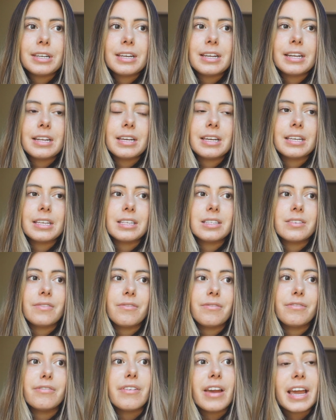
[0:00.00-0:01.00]
in his
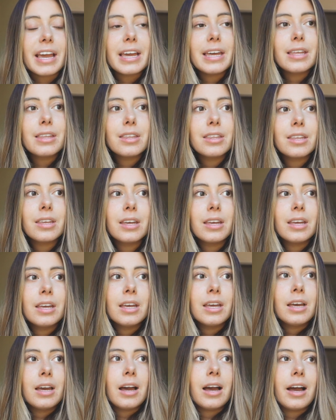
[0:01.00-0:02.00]
faith,
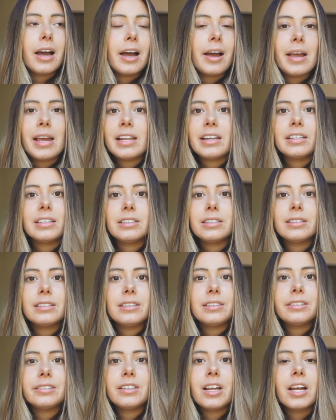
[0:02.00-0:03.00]
and
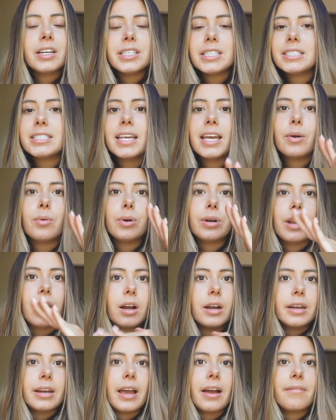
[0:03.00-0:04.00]
not to say we're
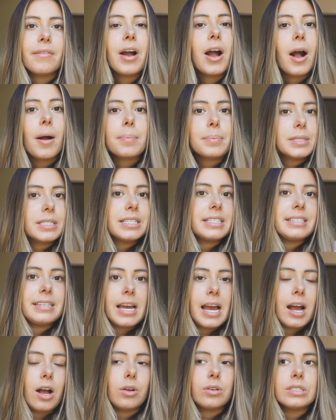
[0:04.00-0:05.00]
not going to have ups and
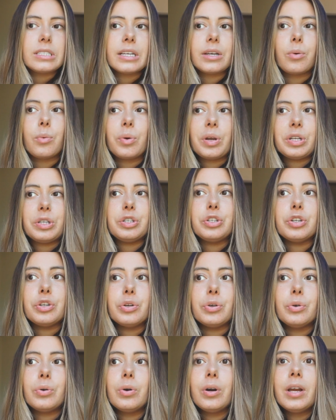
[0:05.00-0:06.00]
downs, like we
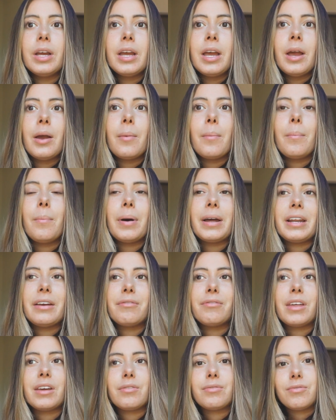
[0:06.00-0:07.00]
do, but
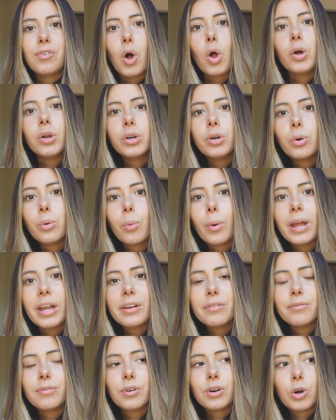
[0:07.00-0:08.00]
if they've fallen
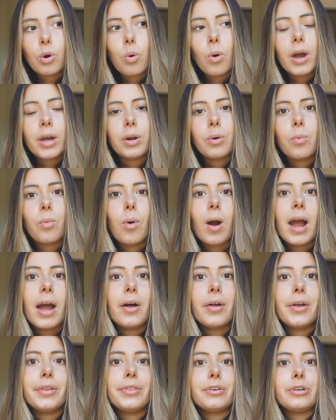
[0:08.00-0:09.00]
away for quite a
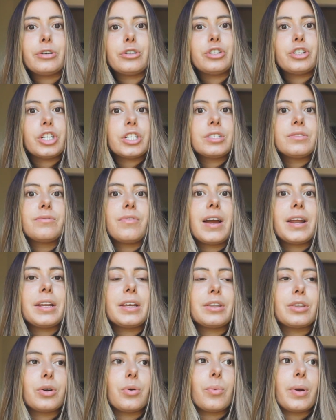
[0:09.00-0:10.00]
while and they're just
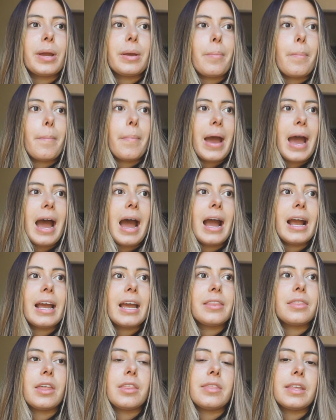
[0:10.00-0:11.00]
finding their way back,
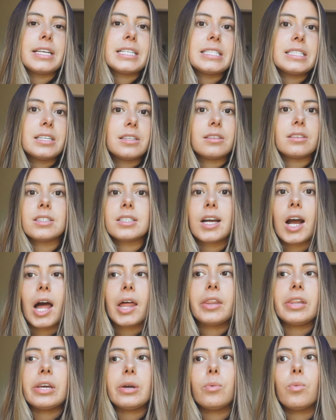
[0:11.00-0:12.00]
and then they see this
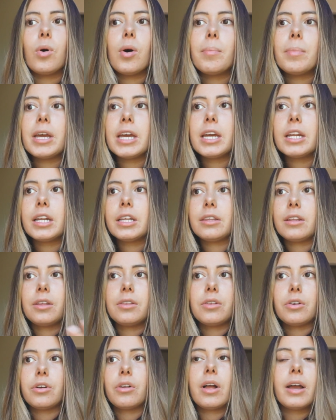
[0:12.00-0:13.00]
godly woman and
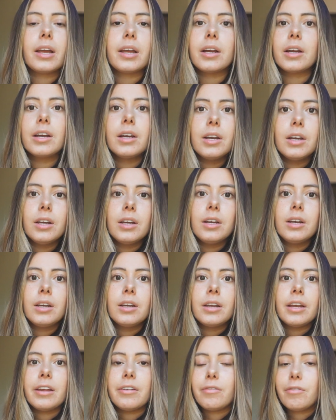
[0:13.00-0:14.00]
then they're like
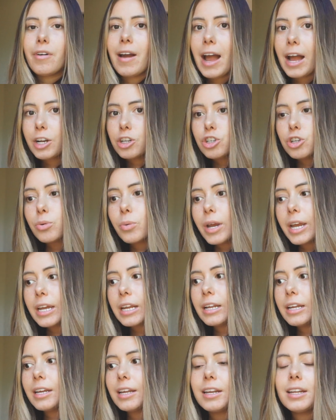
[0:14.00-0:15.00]

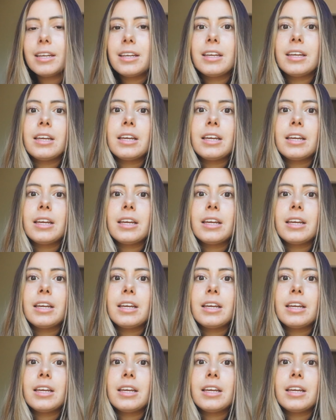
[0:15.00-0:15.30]
infatuated,